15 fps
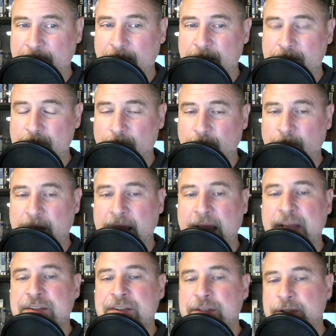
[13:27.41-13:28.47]
So I want to
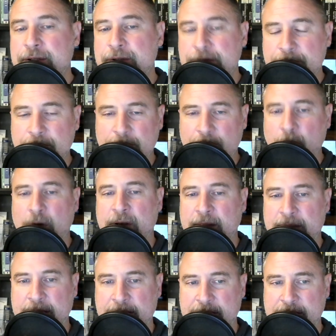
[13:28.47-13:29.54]
ask you to do two important
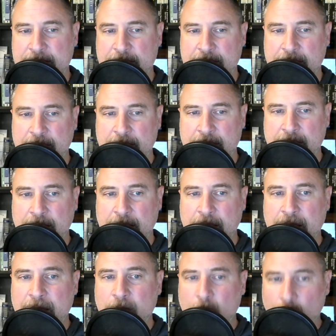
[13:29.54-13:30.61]
things.
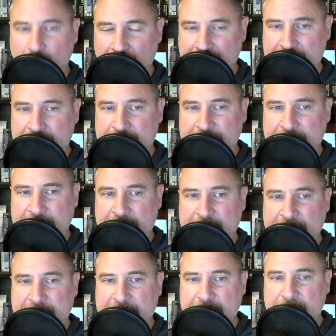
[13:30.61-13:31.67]
One,
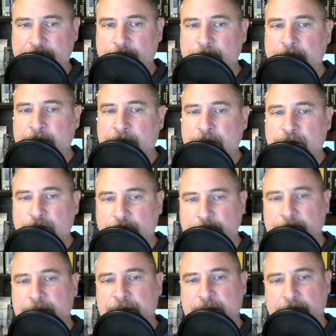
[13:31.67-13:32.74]
if you can
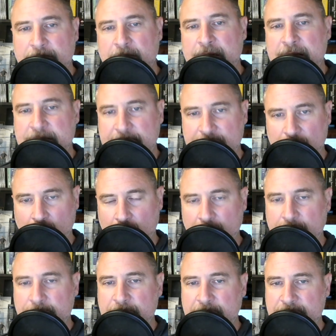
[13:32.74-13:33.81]
contribute some money to the org,
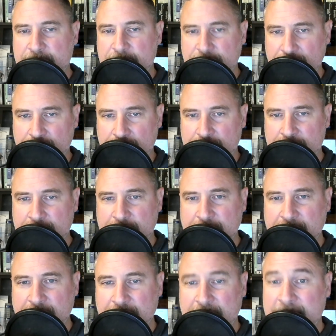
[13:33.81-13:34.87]
please do.
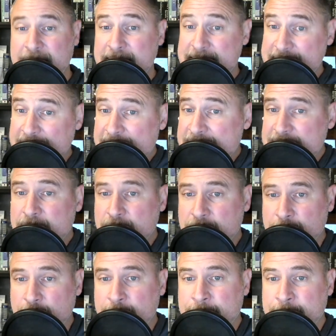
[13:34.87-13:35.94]
It's tax deductible.